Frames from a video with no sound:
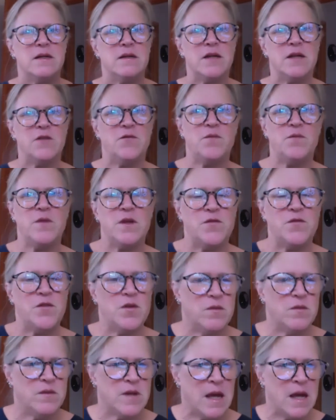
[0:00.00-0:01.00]
if if
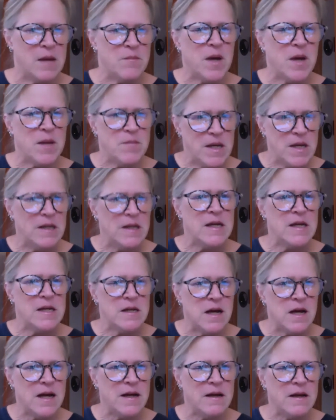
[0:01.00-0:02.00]
you get my
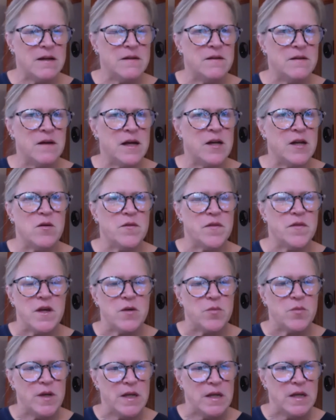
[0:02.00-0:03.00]
meaning, I I, I don't
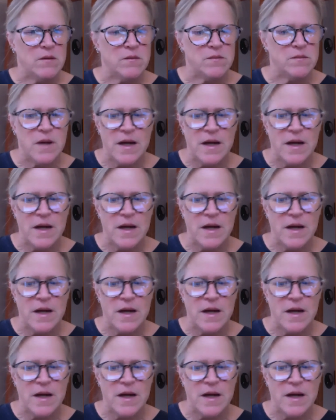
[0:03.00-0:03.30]
think we need.